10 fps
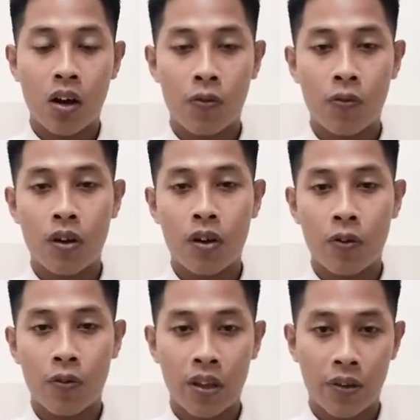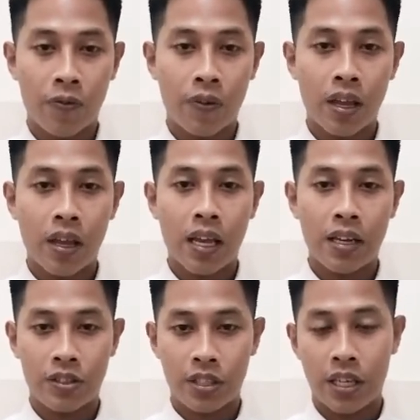of wave
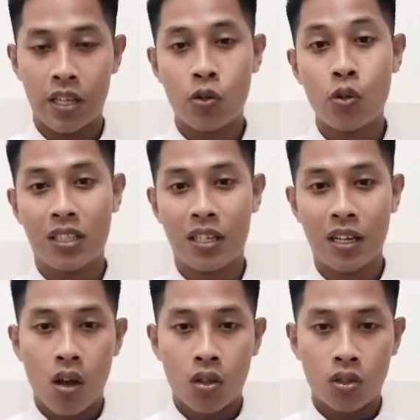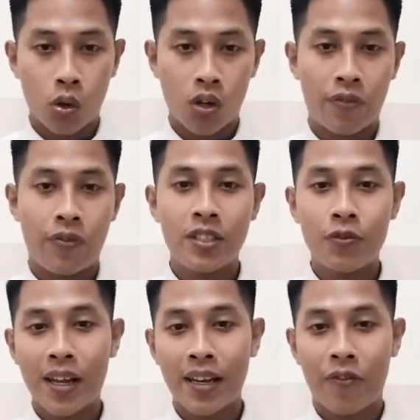energy. So the
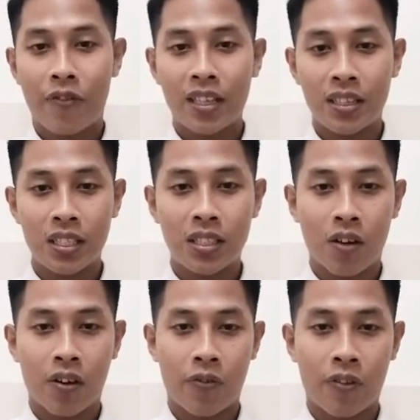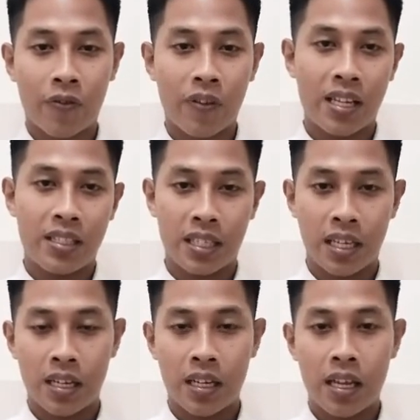first one, advantage of the wave energy.
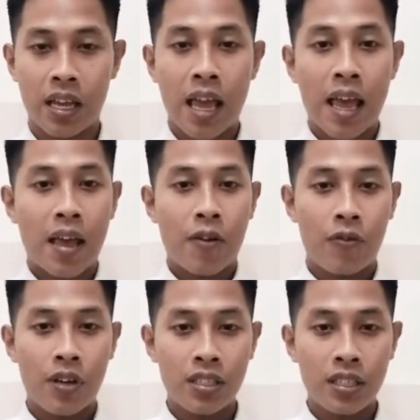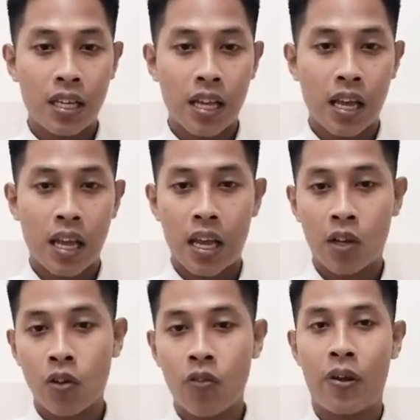First,
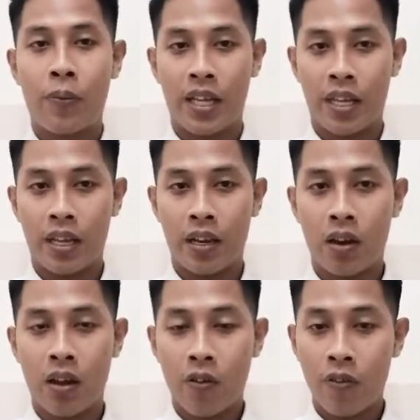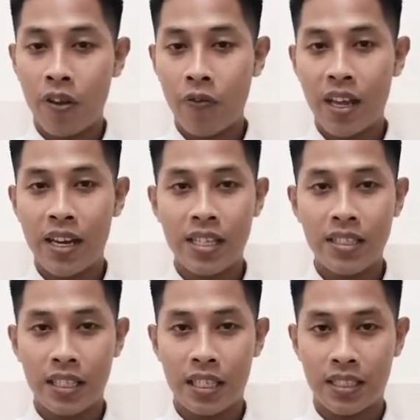eco-friendly. Wave
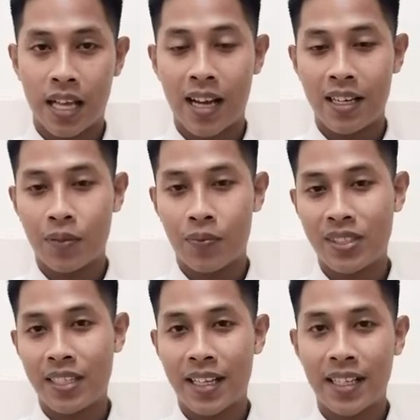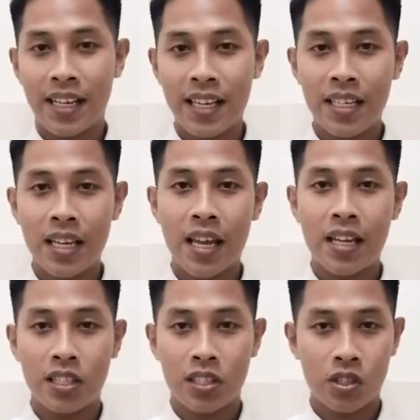energy is 100% clean
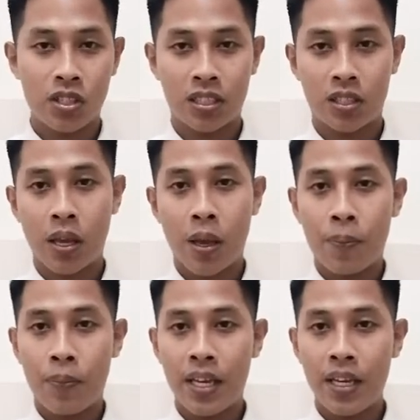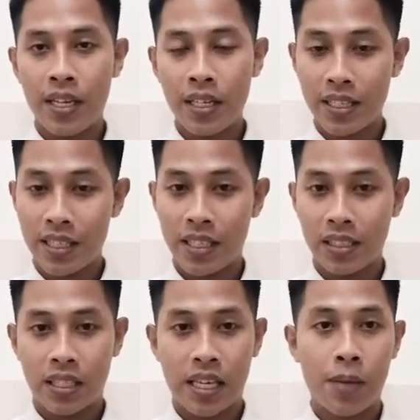energy sources, meaning
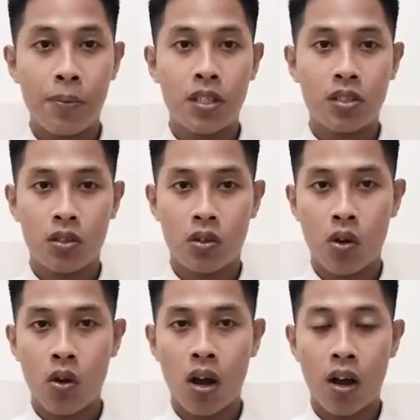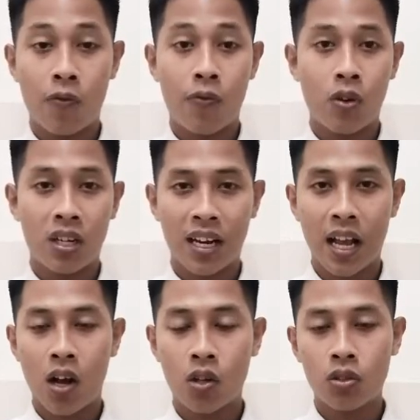it emits no harmful
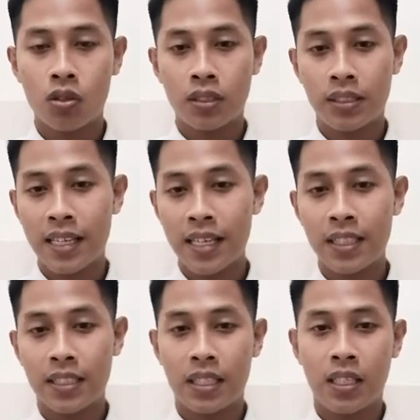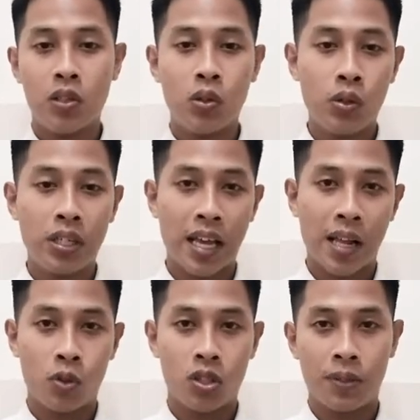greenhouse gases into the
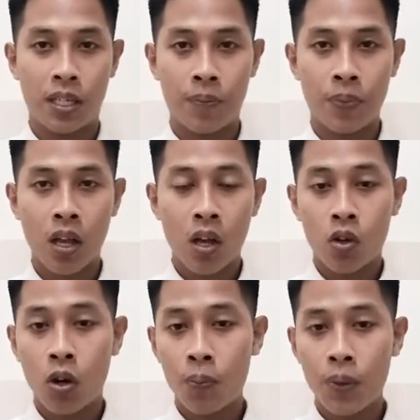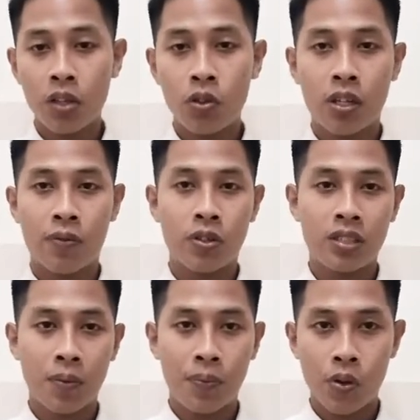atmosphere. Compared to the
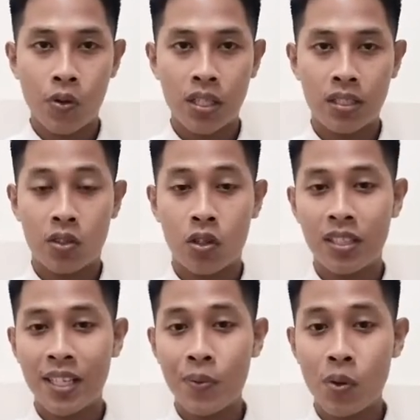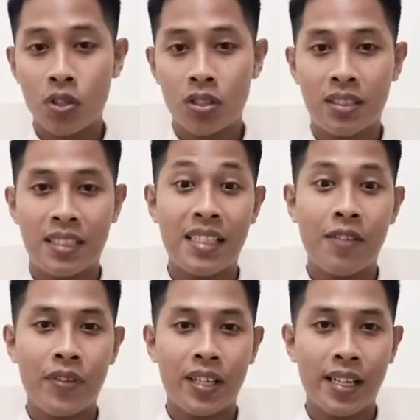fossil fuel, it contributes
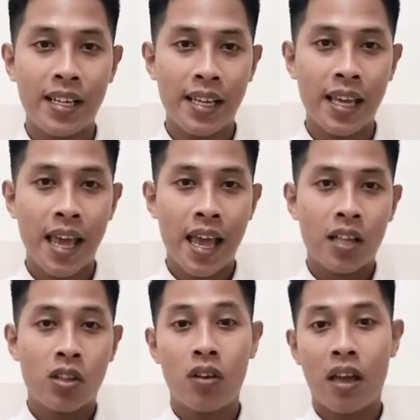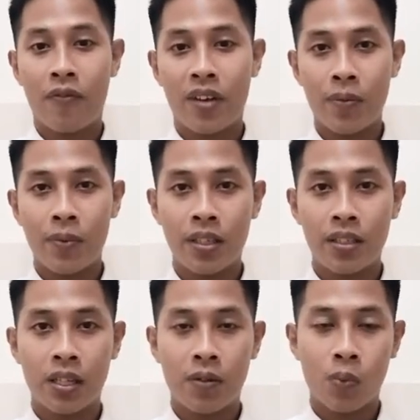significantly to
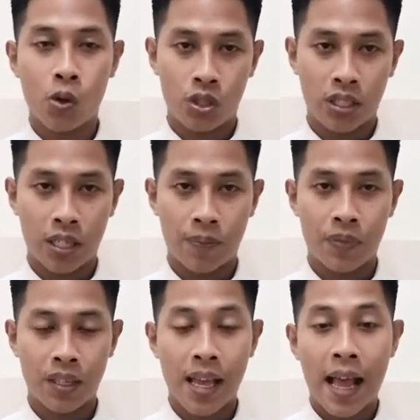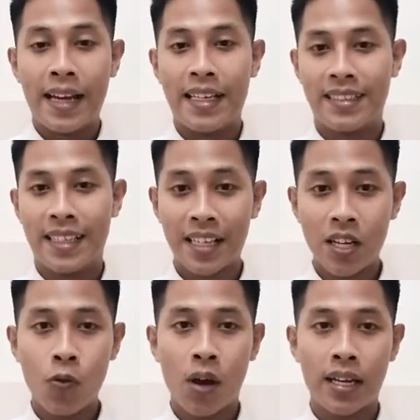environmental pollution. The
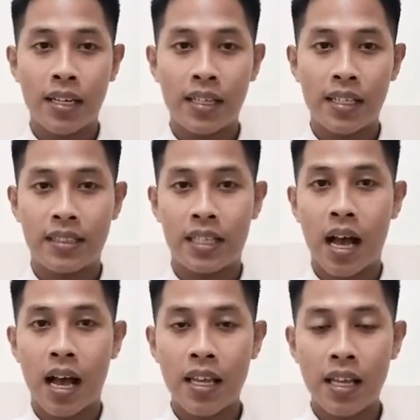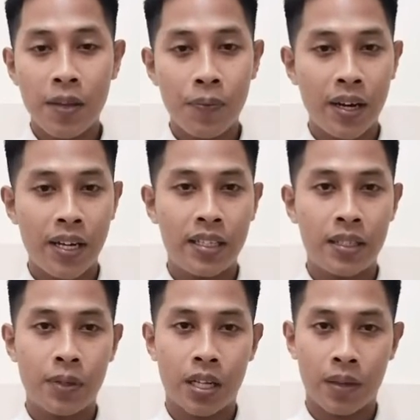second one is highly
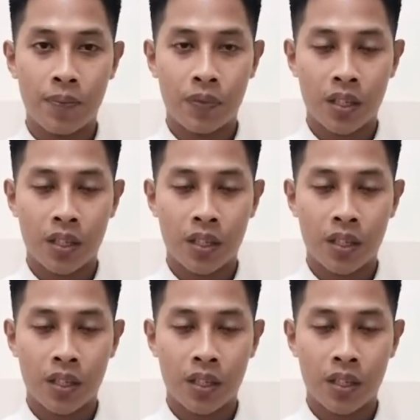predictable.